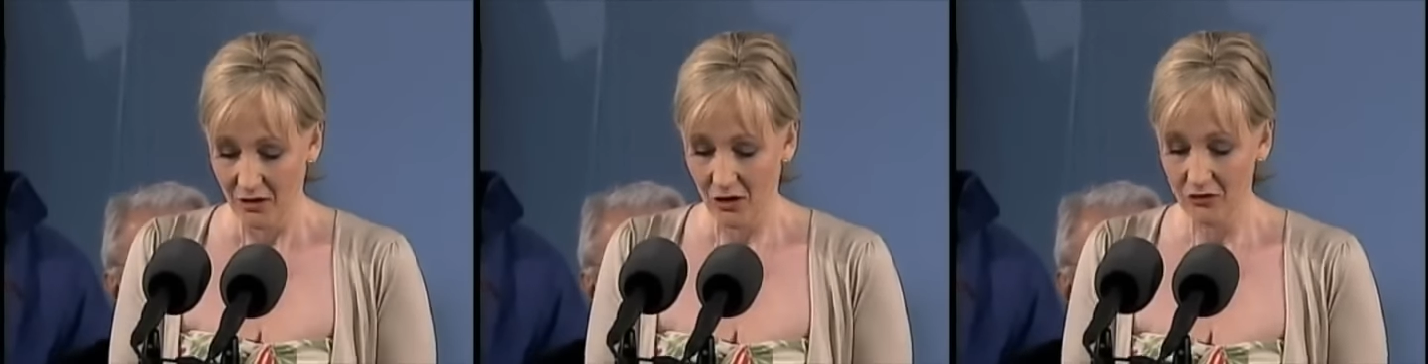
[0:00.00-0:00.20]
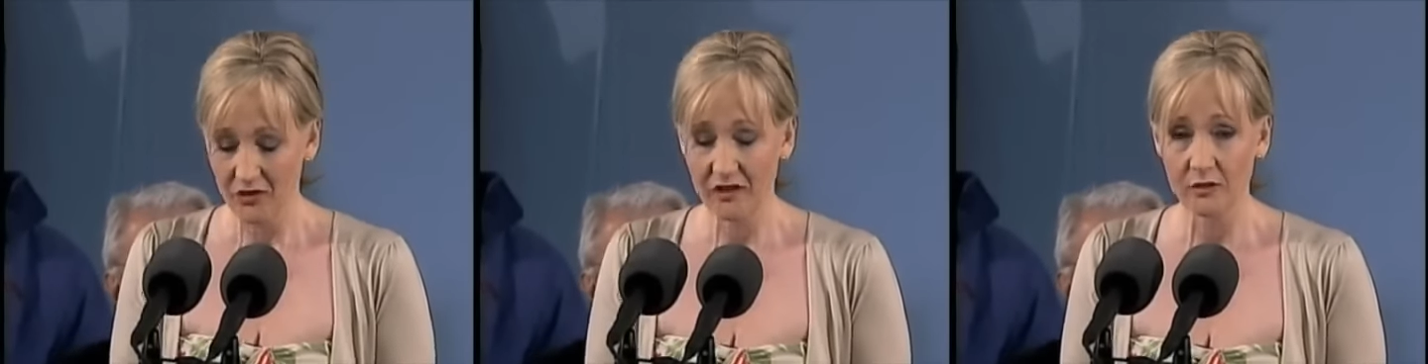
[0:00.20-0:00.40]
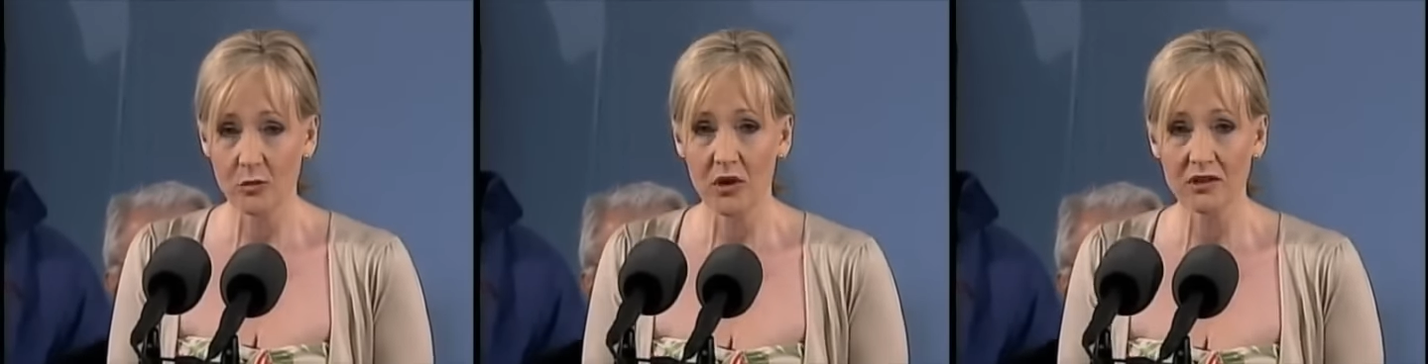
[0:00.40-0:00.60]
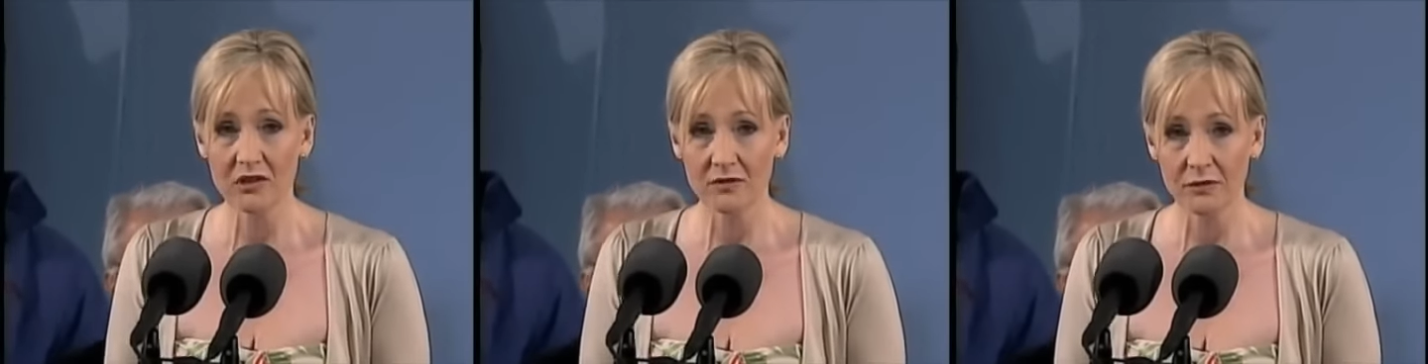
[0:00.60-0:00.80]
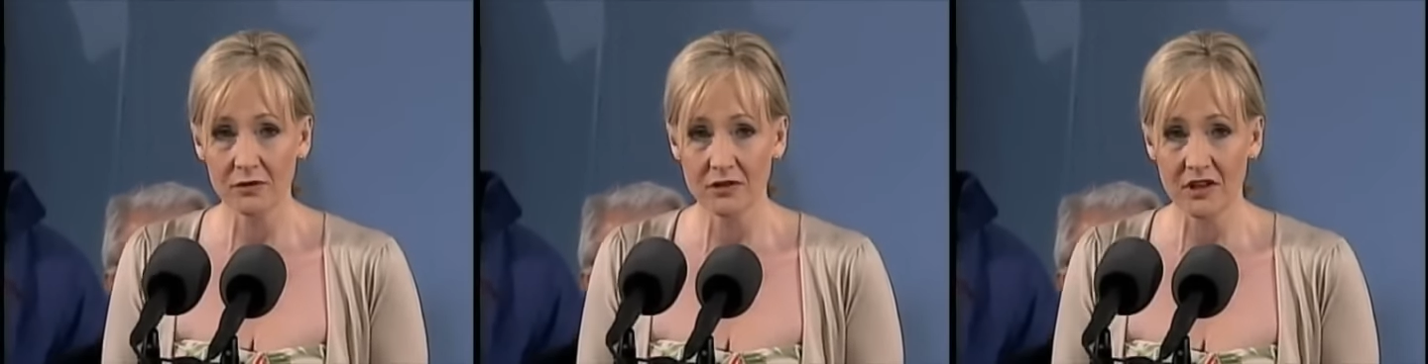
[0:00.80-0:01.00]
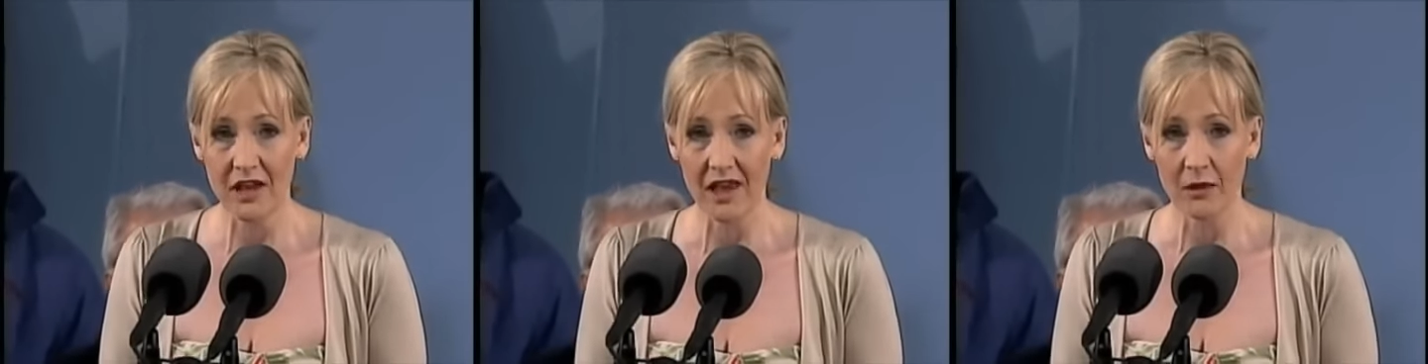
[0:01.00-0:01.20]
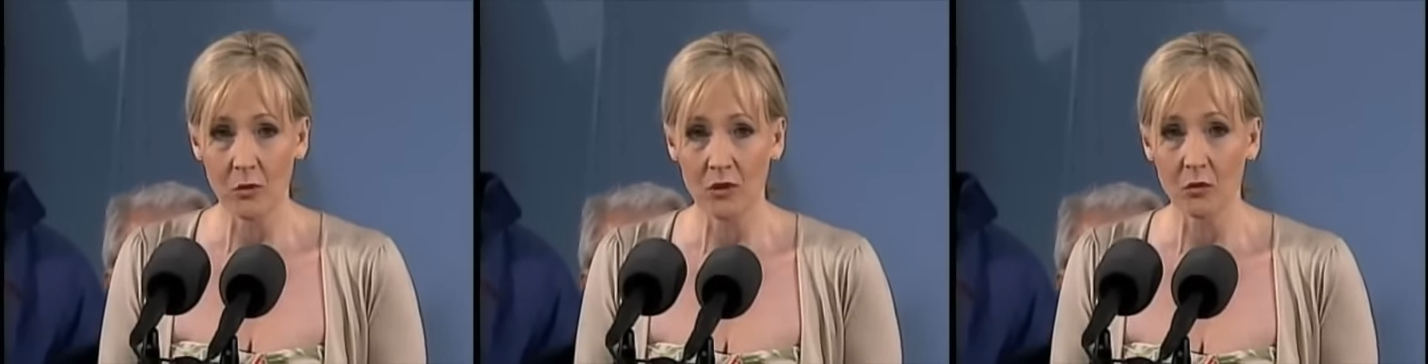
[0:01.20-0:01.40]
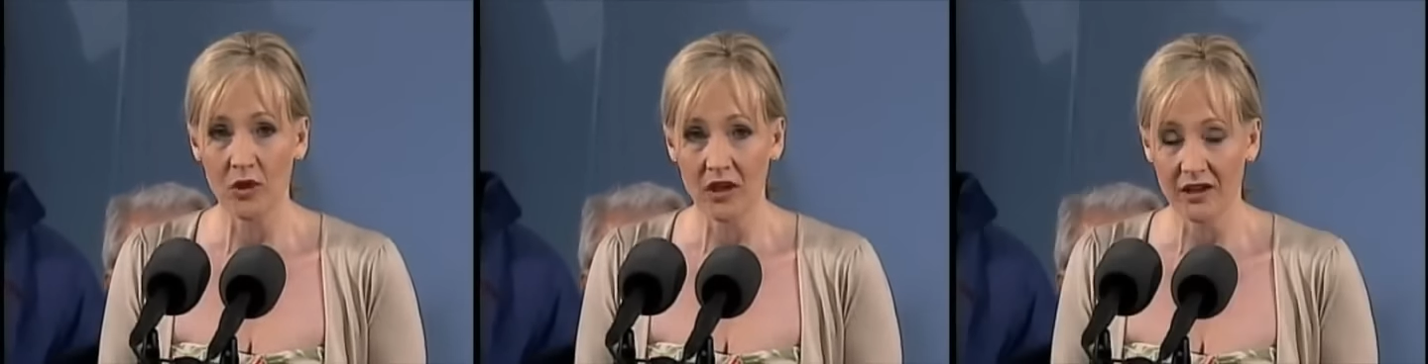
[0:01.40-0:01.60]
On this wonderful day
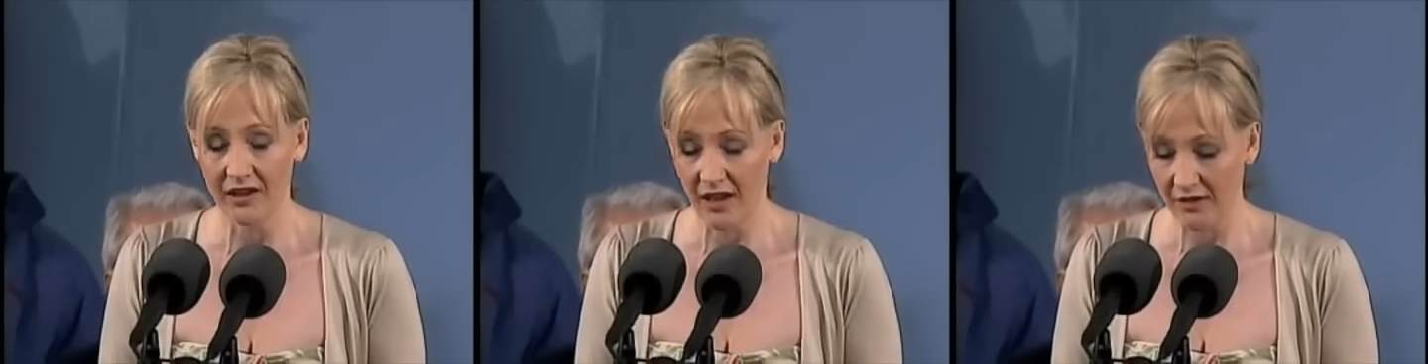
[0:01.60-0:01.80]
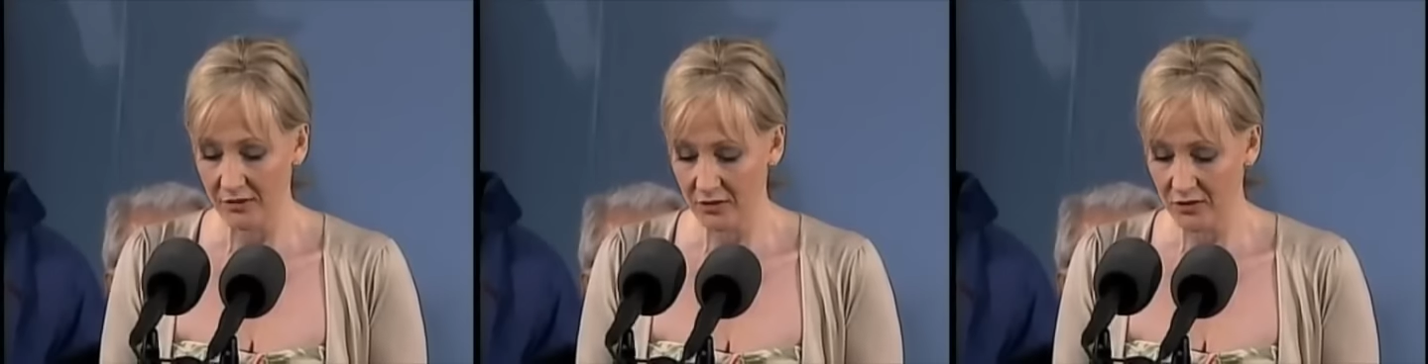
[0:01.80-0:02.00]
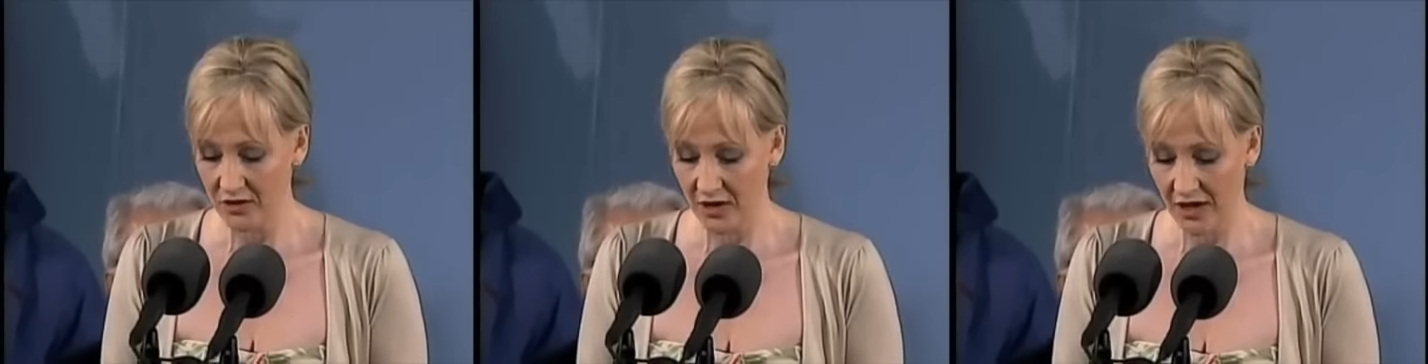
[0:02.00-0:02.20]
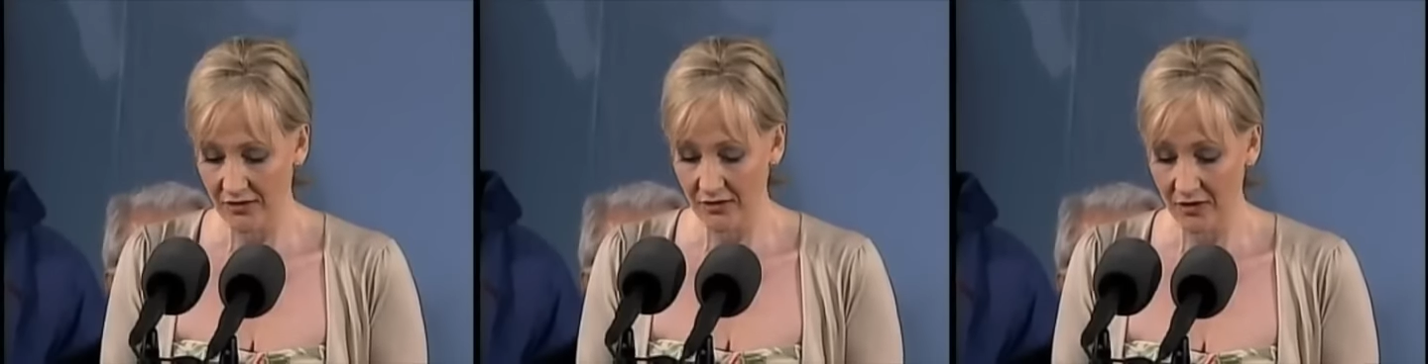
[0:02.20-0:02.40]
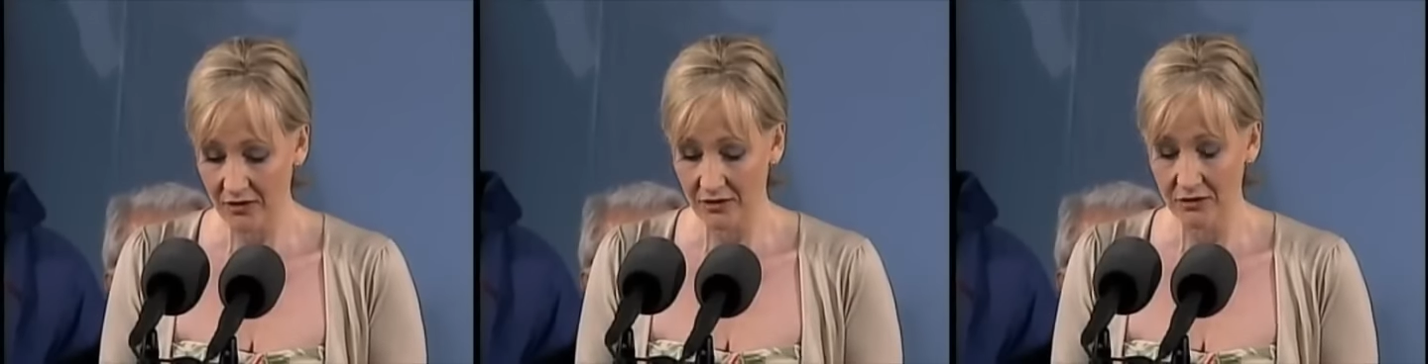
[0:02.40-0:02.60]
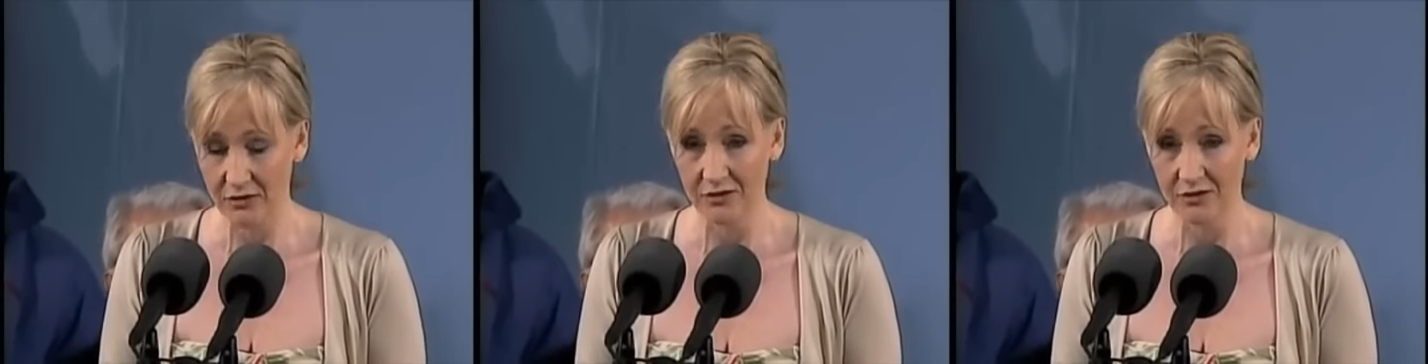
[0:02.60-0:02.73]
when we are gathered together